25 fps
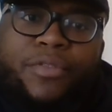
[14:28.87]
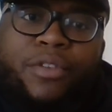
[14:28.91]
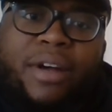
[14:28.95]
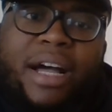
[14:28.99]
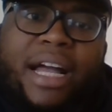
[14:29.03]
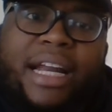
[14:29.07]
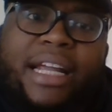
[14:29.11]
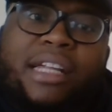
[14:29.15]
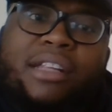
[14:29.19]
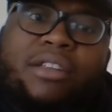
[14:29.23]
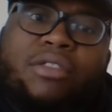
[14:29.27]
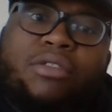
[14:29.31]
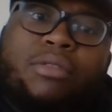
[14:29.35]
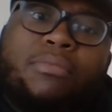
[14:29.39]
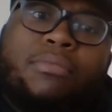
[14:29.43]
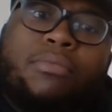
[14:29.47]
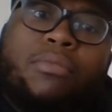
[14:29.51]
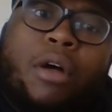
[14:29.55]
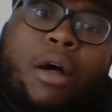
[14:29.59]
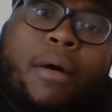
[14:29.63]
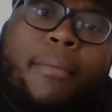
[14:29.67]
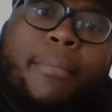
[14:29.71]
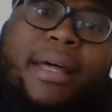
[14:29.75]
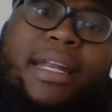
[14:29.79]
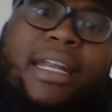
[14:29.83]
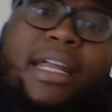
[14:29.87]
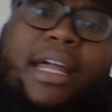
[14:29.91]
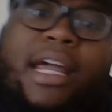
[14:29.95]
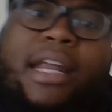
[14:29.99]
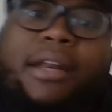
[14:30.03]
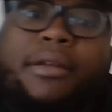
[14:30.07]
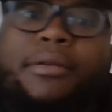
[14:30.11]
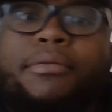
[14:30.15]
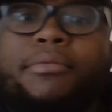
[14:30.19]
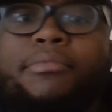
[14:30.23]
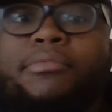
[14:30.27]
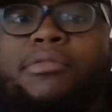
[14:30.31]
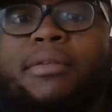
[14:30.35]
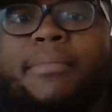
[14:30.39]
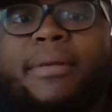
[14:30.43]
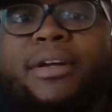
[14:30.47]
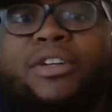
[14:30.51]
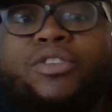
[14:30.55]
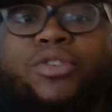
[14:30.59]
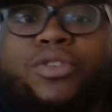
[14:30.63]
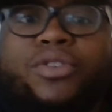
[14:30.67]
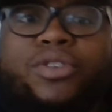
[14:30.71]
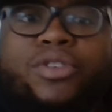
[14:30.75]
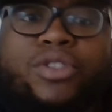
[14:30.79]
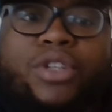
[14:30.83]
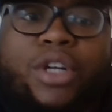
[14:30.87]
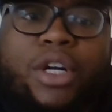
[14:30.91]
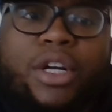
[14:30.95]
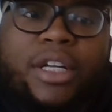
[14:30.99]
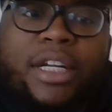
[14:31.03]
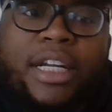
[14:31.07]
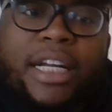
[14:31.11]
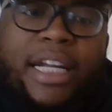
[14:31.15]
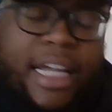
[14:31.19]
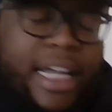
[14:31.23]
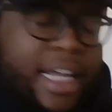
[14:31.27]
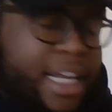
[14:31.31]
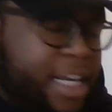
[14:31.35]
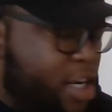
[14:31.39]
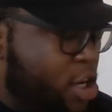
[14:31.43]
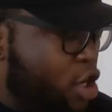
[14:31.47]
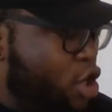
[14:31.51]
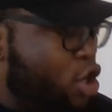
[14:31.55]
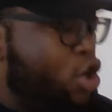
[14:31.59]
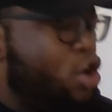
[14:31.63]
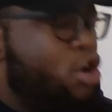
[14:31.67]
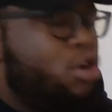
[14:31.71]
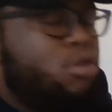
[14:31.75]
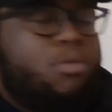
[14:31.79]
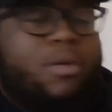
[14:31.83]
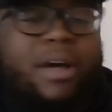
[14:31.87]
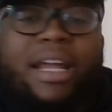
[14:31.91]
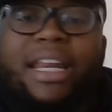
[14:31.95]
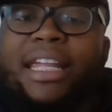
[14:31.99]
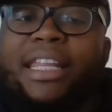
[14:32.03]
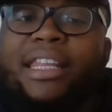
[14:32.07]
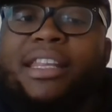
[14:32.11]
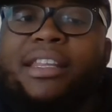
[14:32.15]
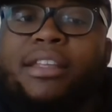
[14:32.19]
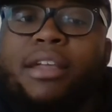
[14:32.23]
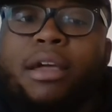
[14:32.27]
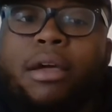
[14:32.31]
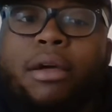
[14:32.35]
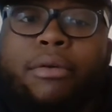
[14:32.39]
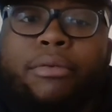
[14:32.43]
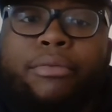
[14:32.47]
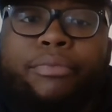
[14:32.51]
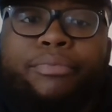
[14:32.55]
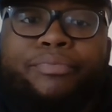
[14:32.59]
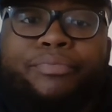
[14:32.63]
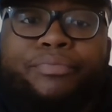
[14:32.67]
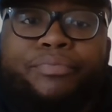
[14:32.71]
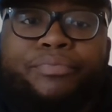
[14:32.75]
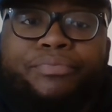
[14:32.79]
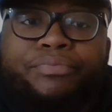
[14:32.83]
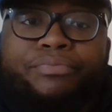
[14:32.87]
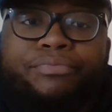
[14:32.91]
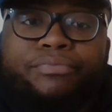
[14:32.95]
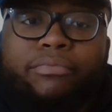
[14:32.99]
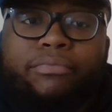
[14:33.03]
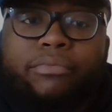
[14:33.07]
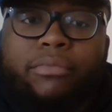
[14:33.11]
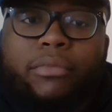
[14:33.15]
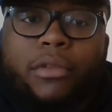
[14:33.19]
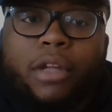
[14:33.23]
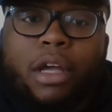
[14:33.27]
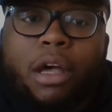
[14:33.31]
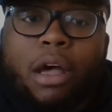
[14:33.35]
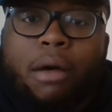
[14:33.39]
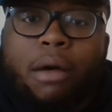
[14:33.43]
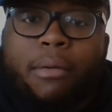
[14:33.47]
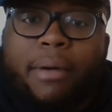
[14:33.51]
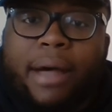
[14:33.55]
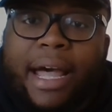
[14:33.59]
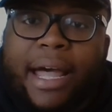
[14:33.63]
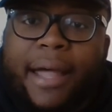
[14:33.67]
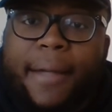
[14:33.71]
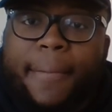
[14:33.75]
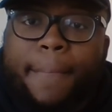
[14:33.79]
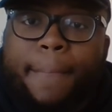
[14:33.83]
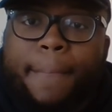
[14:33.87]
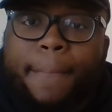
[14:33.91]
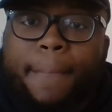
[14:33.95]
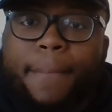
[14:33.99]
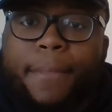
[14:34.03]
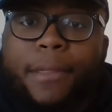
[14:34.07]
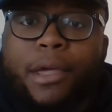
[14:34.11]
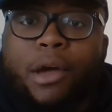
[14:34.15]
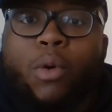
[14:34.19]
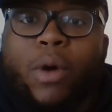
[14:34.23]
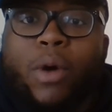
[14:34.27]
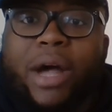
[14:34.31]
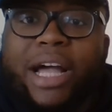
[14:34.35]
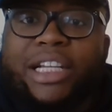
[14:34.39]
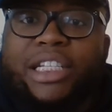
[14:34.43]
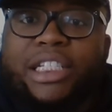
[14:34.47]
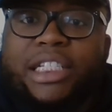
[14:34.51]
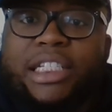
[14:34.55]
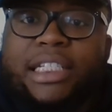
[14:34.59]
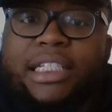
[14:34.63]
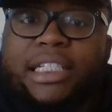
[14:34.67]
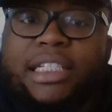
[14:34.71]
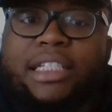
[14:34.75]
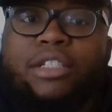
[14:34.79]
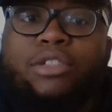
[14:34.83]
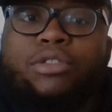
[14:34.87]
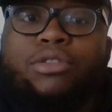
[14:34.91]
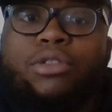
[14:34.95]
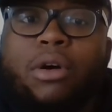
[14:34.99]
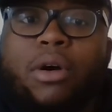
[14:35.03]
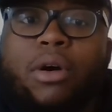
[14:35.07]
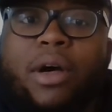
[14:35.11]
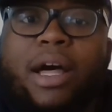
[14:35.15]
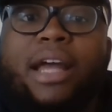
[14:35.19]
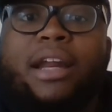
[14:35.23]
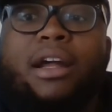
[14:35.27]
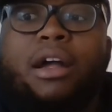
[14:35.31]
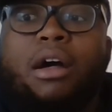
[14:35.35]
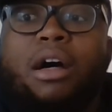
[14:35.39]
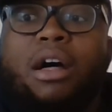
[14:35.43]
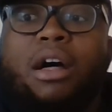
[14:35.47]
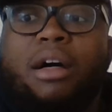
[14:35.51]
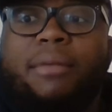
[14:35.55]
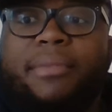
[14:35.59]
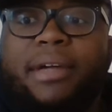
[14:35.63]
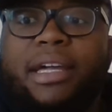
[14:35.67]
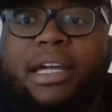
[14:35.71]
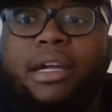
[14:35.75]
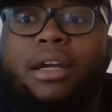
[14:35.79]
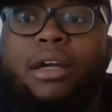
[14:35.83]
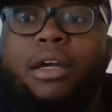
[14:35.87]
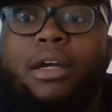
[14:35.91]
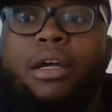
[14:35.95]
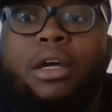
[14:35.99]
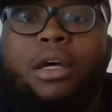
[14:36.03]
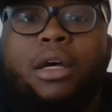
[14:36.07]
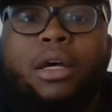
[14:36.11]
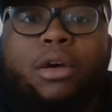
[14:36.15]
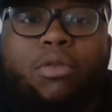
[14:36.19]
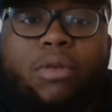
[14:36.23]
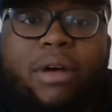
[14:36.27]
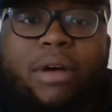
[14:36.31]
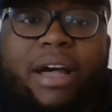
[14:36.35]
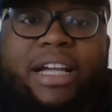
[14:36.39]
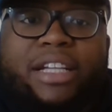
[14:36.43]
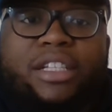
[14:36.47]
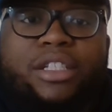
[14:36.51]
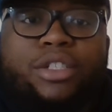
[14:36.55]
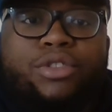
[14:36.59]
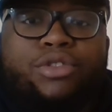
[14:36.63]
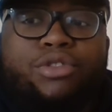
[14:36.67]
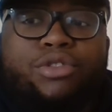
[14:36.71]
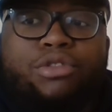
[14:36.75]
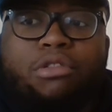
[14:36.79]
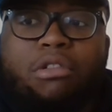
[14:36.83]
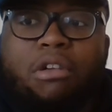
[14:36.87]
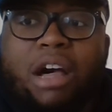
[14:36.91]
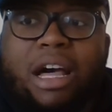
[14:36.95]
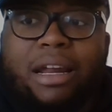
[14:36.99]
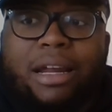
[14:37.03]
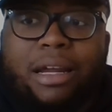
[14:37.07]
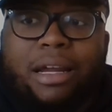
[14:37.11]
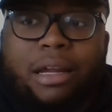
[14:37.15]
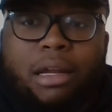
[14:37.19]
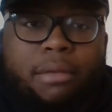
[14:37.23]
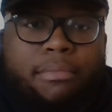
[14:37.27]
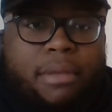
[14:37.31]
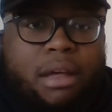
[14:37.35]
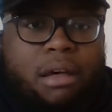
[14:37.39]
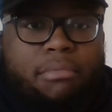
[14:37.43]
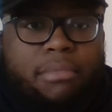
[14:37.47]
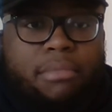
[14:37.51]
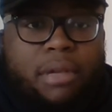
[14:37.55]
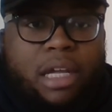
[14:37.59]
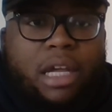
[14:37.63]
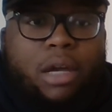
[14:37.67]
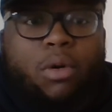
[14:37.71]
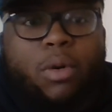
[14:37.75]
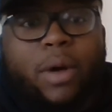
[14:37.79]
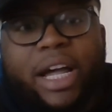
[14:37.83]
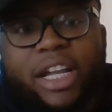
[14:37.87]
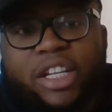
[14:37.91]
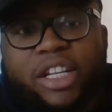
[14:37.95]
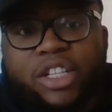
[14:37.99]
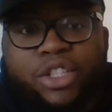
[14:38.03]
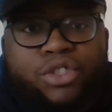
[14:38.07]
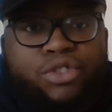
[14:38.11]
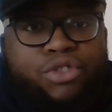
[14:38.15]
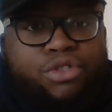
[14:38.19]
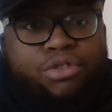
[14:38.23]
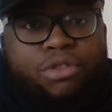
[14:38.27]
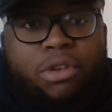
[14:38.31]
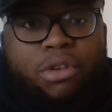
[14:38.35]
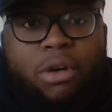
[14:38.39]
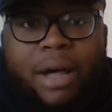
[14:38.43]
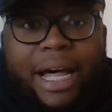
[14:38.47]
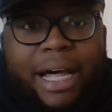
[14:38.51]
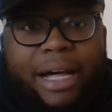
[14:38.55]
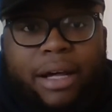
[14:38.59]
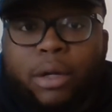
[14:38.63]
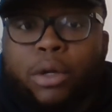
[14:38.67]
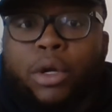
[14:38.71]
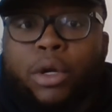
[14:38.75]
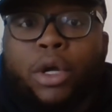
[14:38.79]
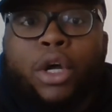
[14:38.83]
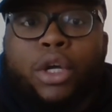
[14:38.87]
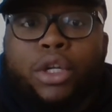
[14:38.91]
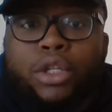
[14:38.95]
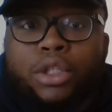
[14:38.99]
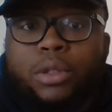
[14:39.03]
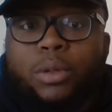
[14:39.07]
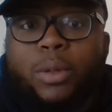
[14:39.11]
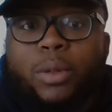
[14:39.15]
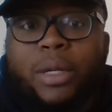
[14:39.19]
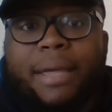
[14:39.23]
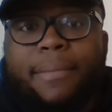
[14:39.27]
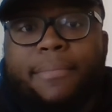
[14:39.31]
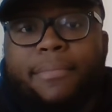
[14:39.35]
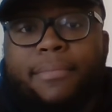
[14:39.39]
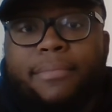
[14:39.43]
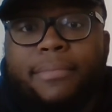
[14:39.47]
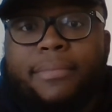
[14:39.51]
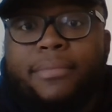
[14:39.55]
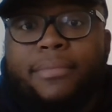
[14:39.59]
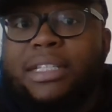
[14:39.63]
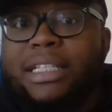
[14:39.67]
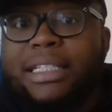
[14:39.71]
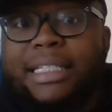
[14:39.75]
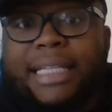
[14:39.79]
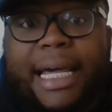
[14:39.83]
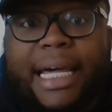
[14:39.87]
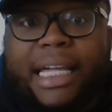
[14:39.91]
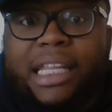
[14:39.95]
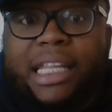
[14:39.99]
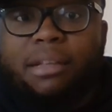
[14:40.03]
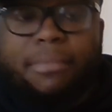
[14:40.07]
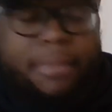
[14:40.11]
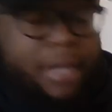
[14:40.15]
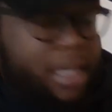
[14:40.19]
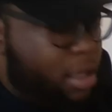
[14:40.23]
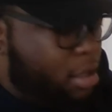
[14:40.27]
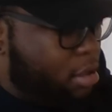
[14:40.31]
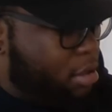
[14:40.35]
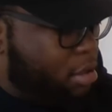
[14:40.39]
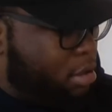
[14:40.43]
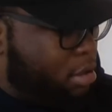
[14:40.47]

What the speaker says: The writing's due on Monday at noon, so make sure you turn it in when it's due. All right? Questions, you know how to call me. Questions, you know how to email me. Questions, you know how to text me.